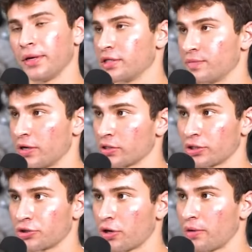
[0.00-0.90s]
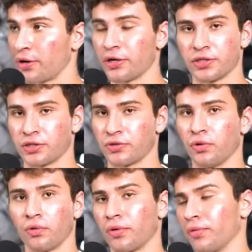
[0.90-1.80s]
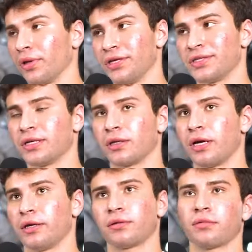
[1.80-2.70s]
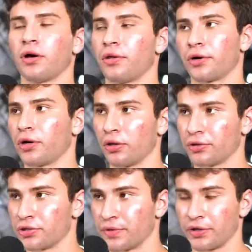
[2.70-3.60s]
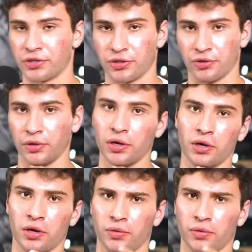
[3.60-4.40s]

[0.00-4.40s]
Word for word: It smells like strawberries. It's cool. We're releasing like other colors very soon.